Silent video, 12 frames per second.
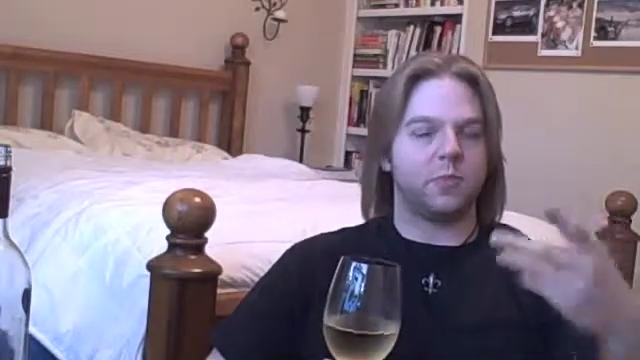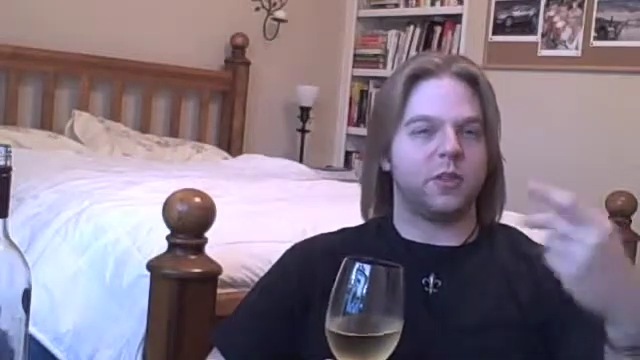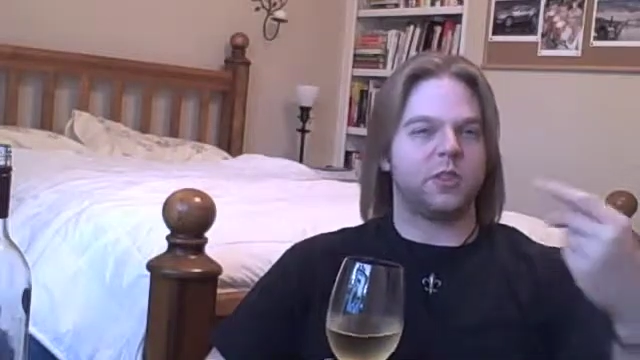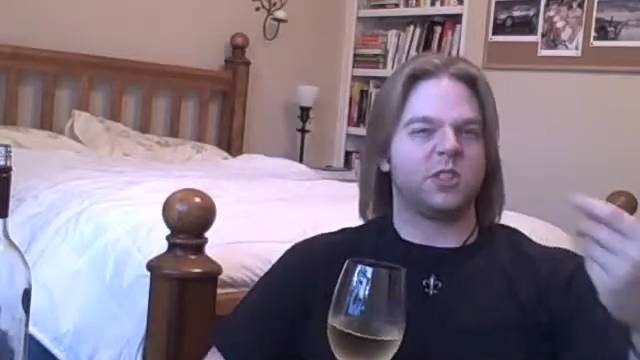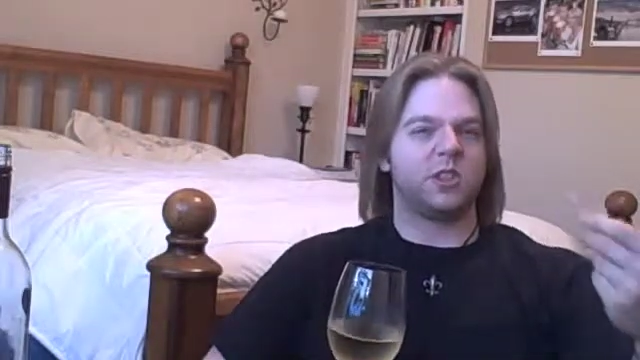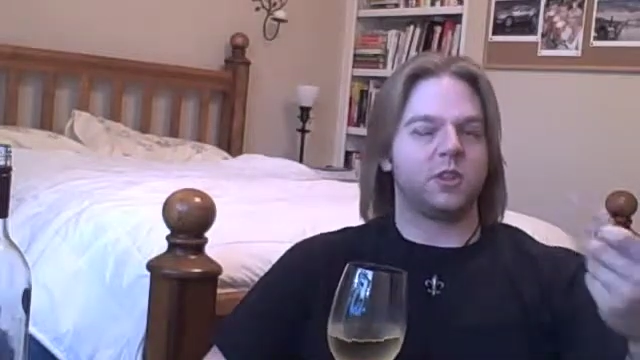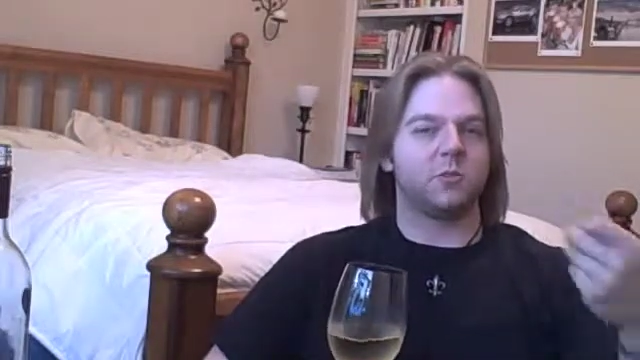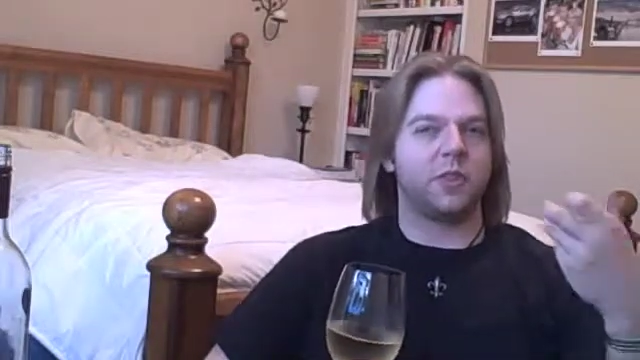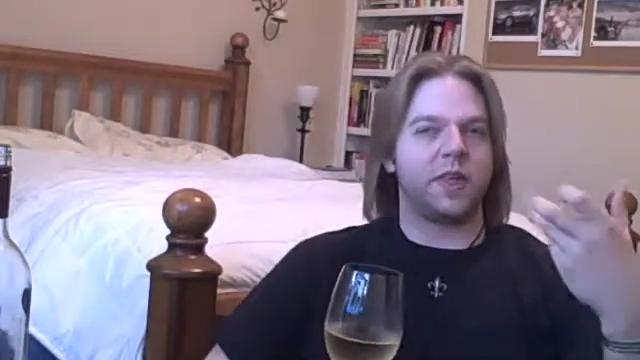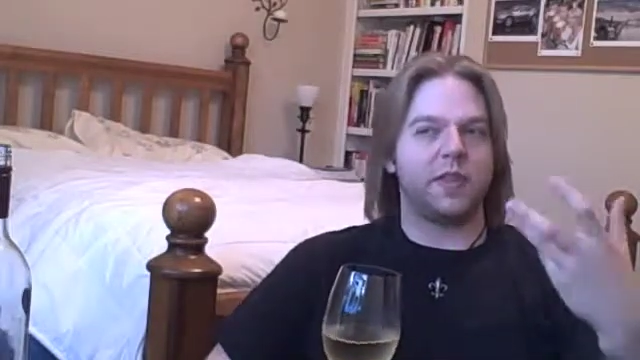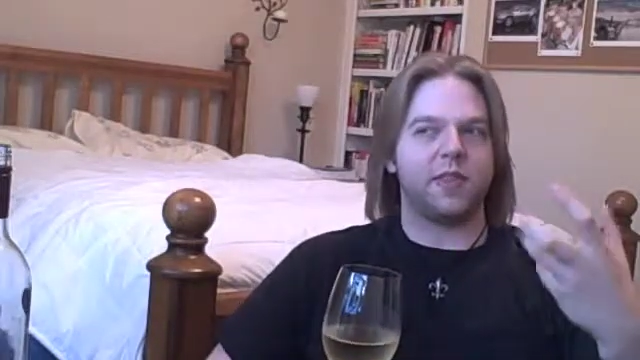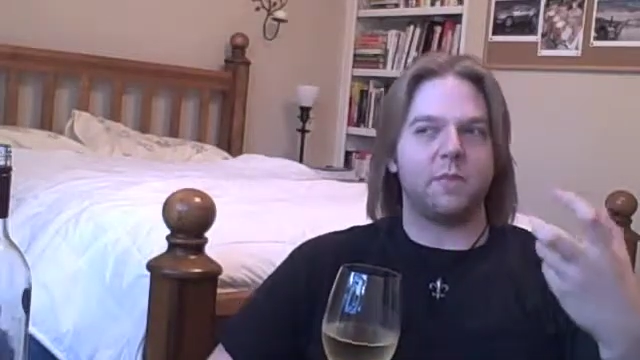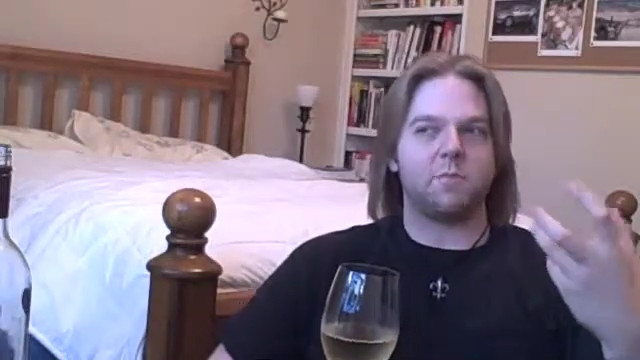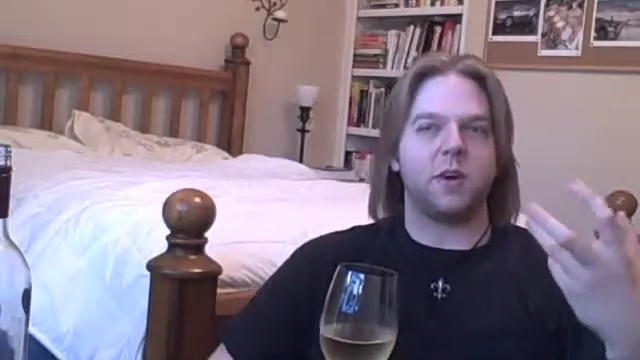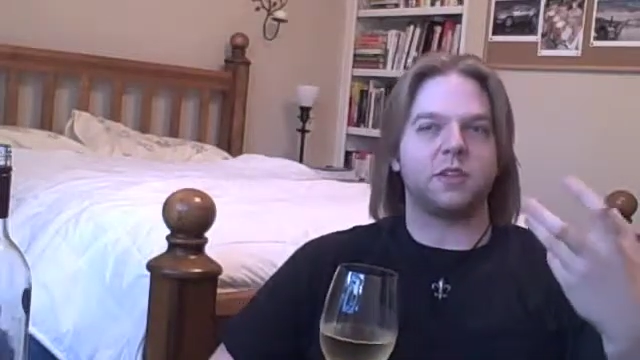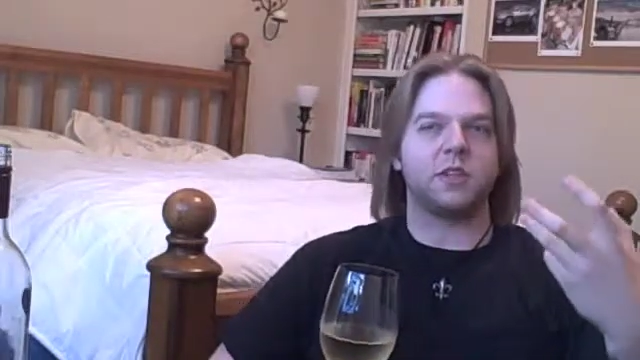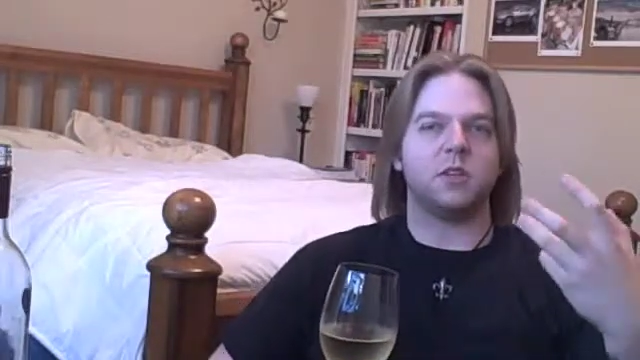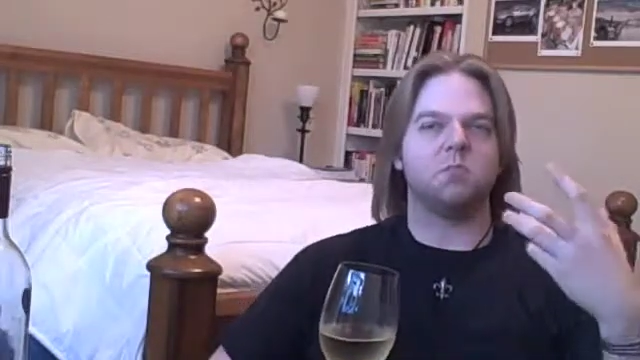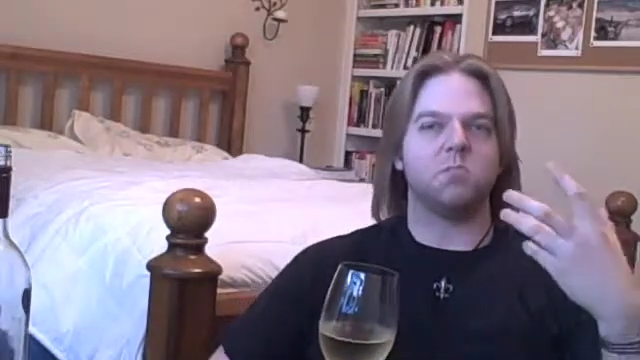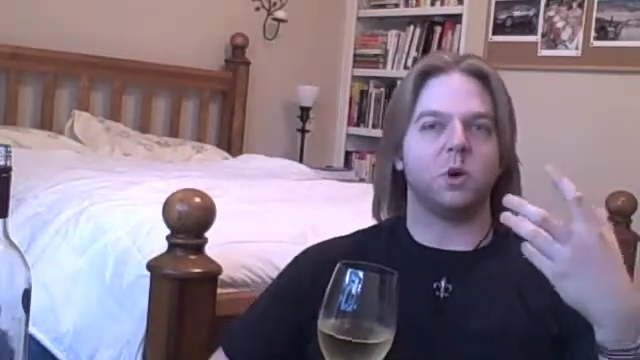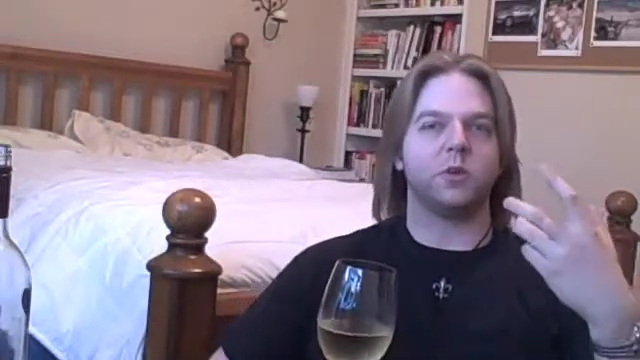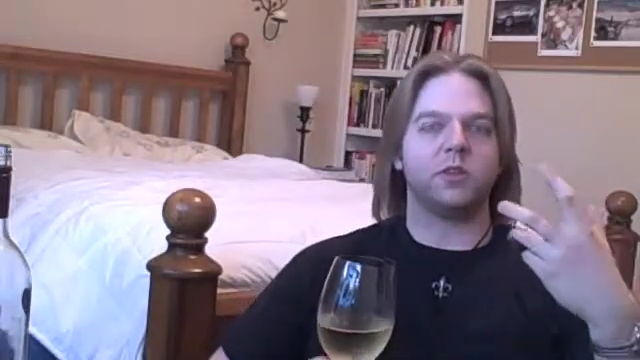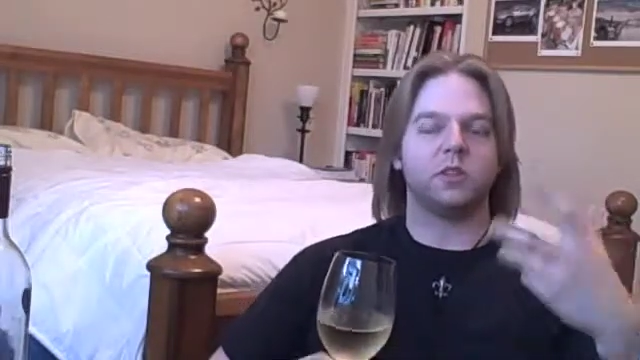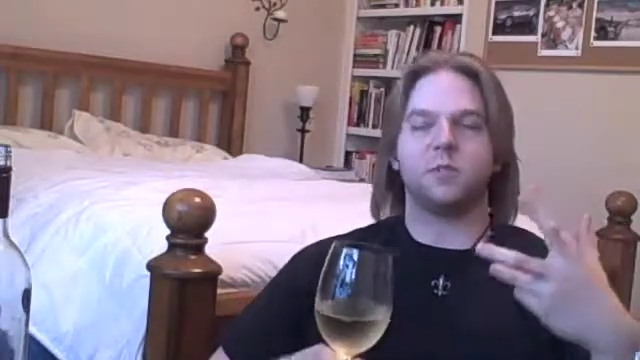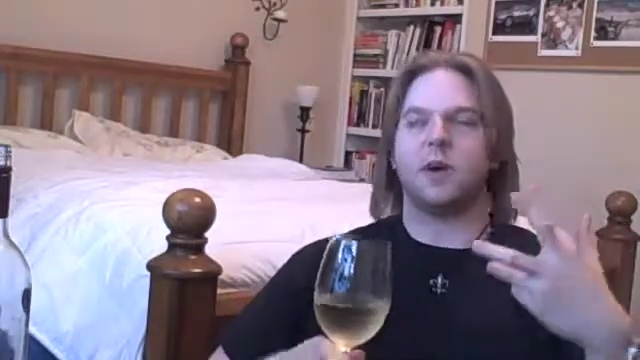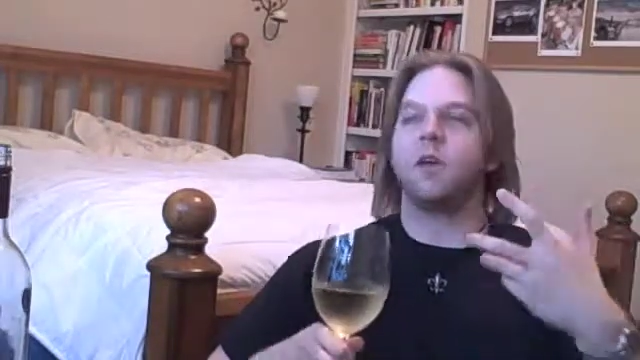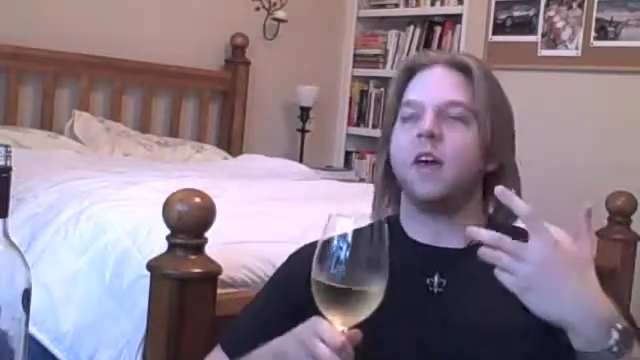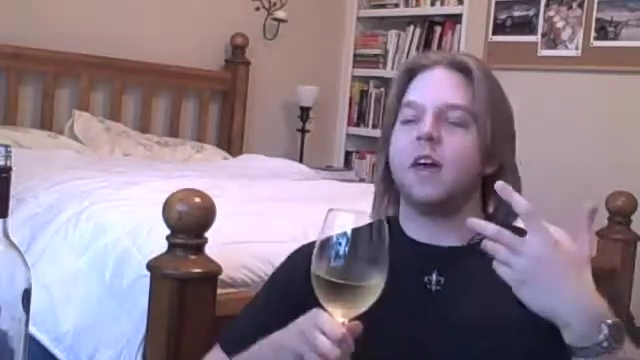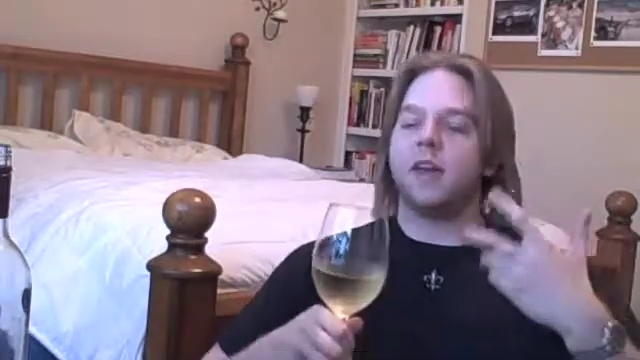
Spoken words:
but there's still a little bit of that musky moldy smell.